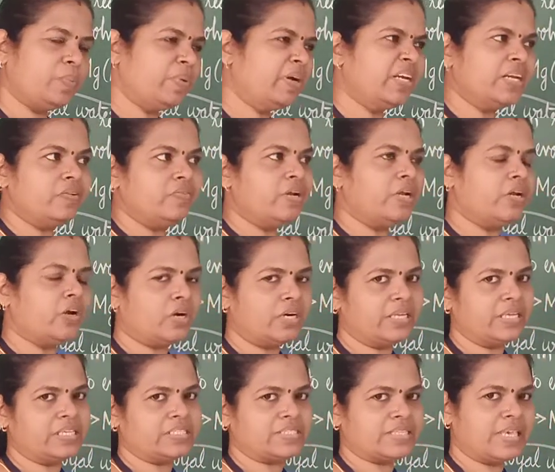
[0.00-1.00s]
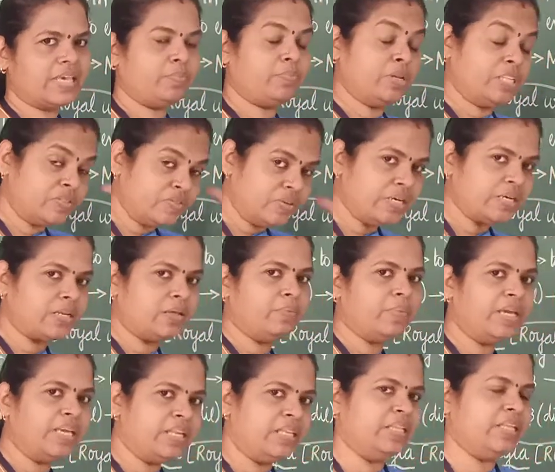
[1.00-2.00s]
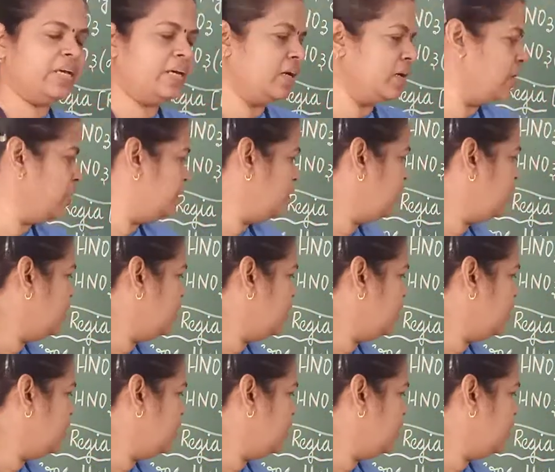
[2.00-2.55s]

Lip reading: but it will not escape, it will remain there.